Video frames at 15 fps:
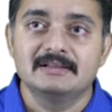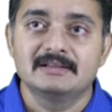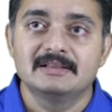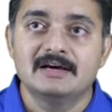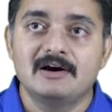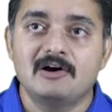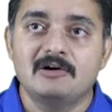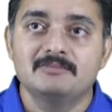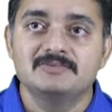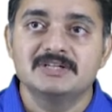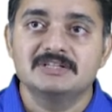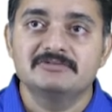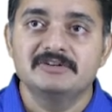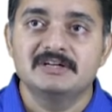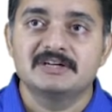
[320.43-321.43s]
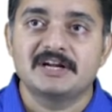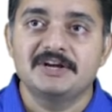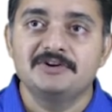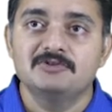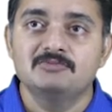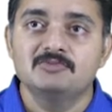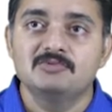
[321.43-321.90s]
the object will try
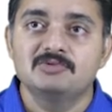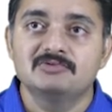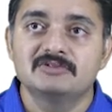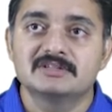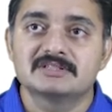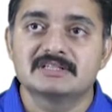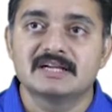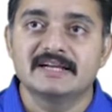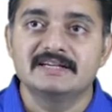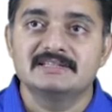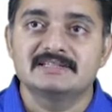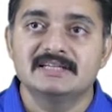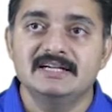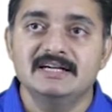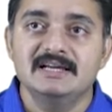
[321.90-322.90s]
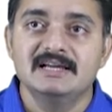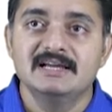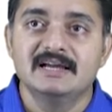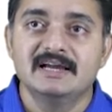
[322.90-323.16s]
to move towards right side.